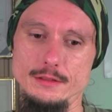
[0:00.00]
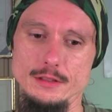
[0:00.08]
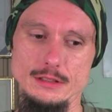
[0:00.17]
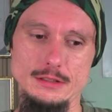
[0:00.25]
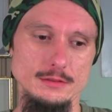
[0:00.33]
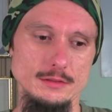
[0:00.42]
And
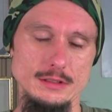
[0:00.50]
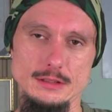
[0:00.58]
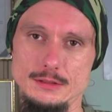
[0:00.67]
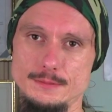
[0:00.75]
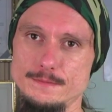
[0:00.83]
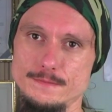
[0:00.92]
so
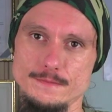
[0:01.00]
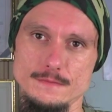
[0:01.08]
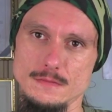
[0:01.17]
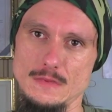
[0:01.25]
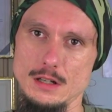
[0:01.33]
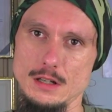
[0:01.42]
this,
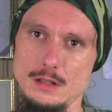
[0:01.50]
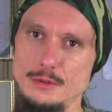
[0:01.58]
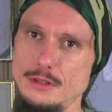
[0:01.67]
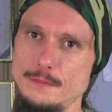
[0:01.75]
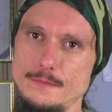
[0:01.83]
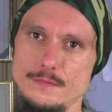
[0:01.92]
yeah,
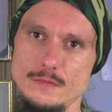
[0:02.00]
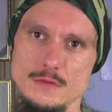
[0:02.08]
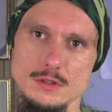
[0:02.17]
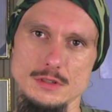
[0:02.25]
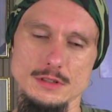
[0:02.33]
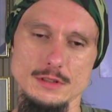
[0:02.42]
man,
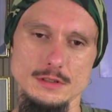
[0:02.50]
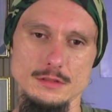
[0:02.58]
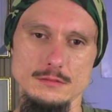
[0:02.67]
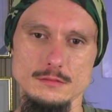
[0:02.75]
just